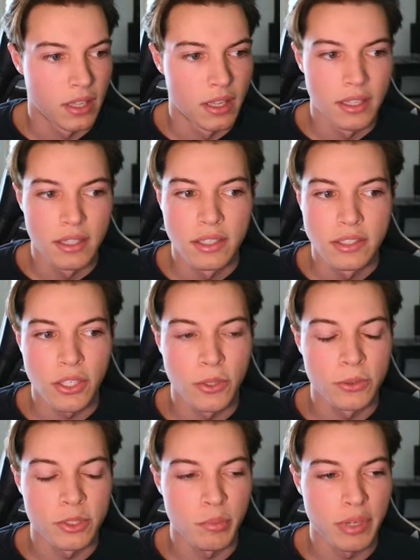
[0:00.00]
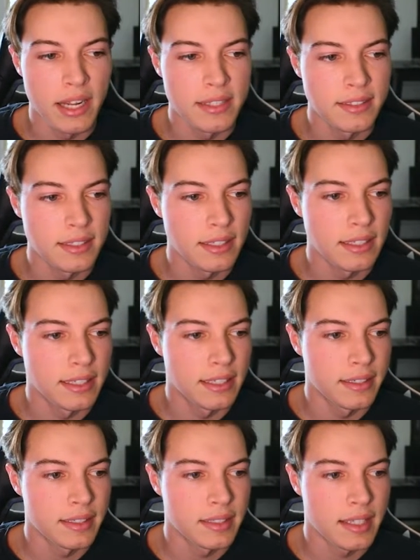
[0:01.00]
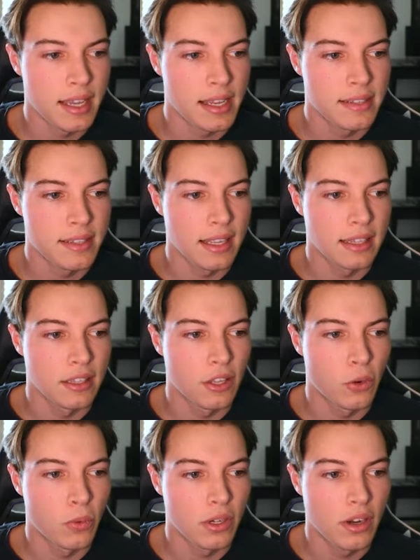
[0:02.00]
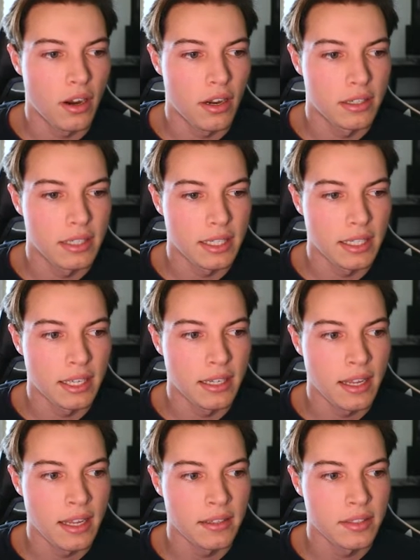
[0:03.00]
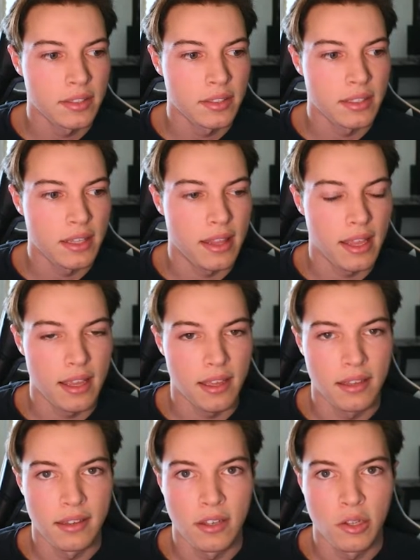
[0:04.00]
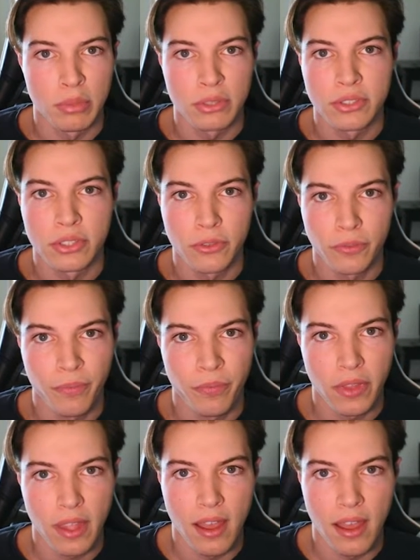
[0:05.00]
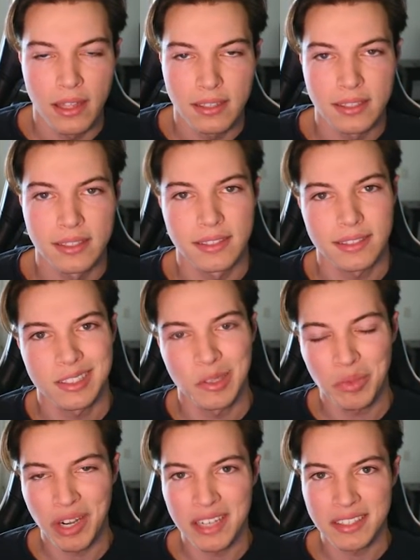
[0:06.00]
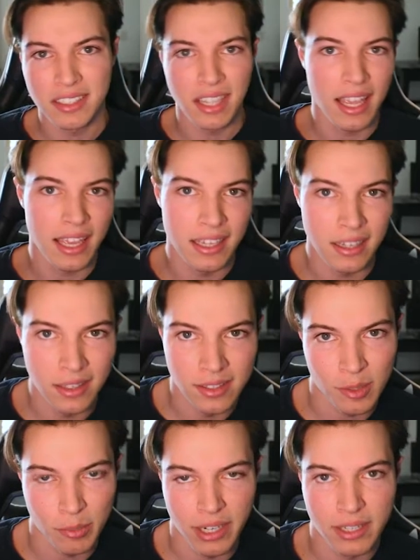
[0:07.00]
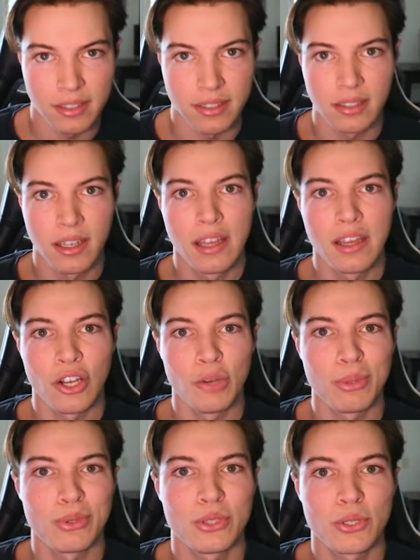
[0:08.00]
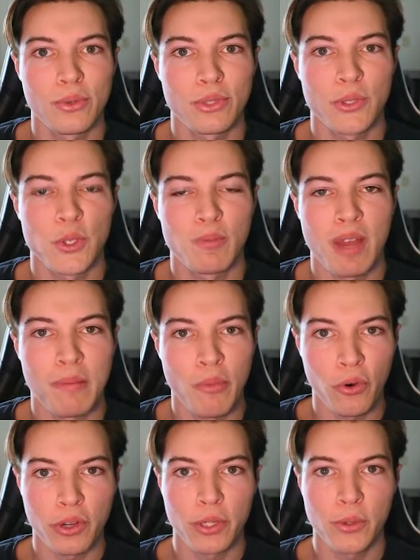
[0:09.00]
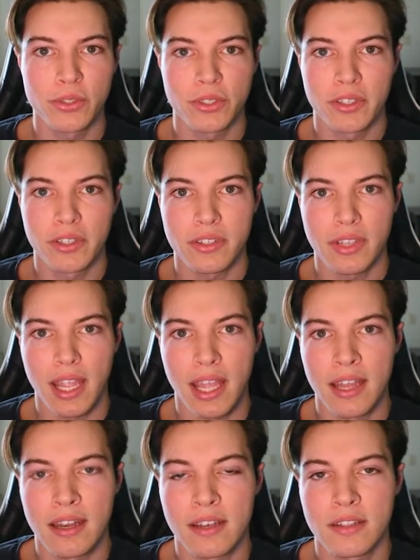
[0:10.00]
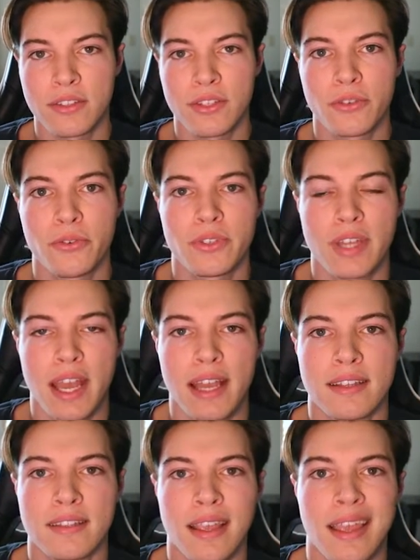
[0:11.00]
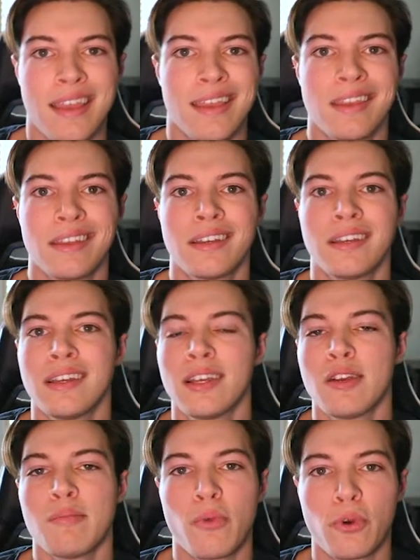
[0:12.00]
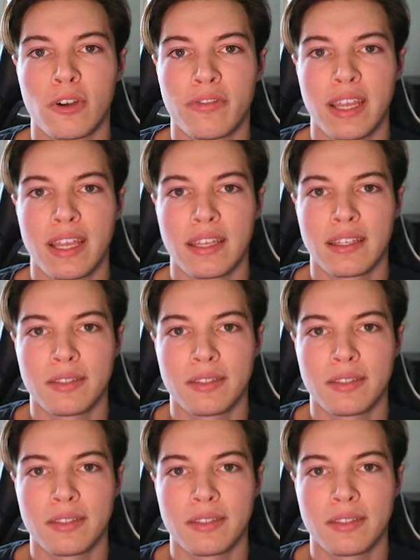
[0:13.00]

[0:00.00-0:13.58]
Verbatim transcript: So surprisingly, Linux has a lower hardening index than Ubuntu. Uh, this is surprising and unsurprising. Ubuntu is used by more users, and it is used as a more of a